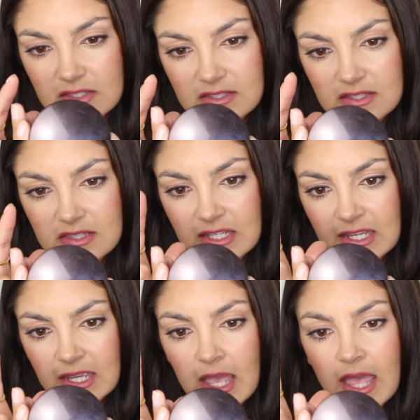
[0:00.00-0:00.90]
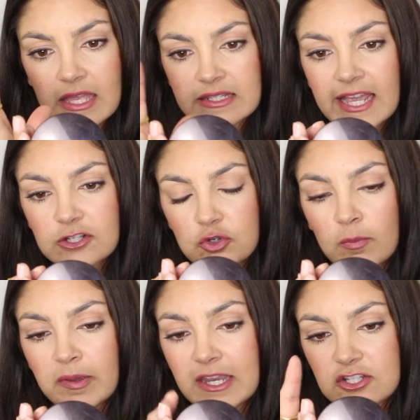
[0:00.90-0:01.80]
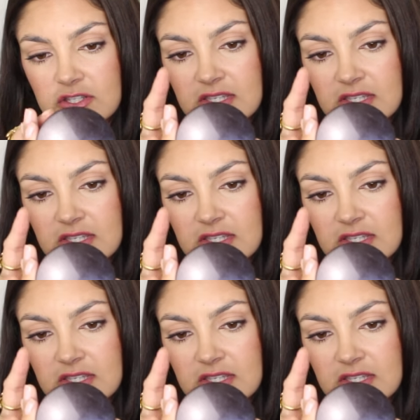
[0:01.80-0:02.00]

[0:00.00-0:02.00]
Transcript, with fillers: this is the natural beige.